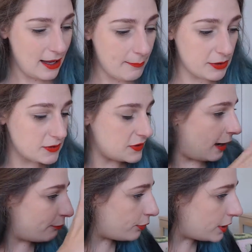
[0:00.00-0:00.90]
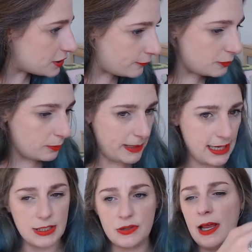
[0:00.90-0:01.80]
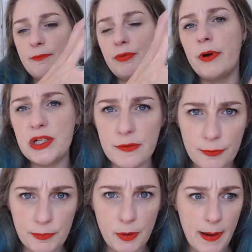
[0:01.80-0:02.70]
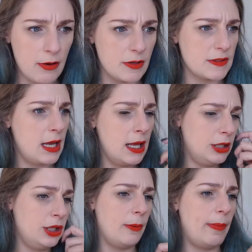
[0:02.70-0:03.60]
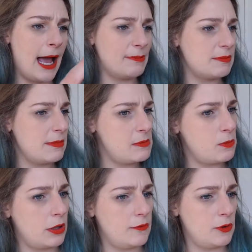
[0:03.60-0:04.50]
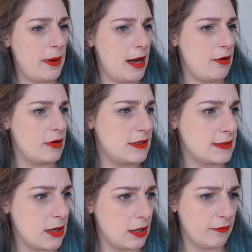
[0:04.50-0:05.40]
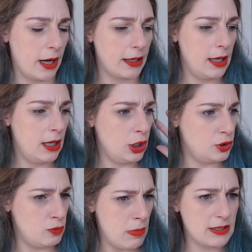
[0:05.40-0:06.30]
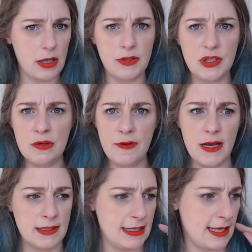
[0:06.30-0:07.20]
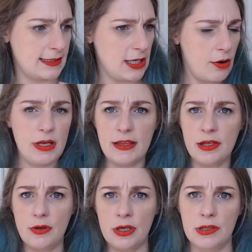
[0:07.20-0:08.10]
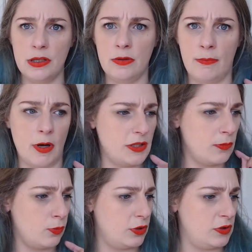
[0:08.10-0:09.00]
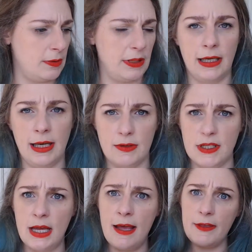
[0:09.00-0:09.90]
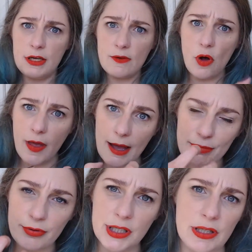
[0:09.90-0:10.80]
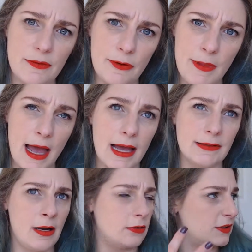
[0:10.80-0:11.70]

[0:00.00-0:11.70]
But you also have pressure from your peers, you'll have pressure from your parents. You know, perhaps maybe one of your parents is kind of like, you must go to university, that's the only thing you're going to do, I don't want you to do anything else. Then you've got that pressure from that as well.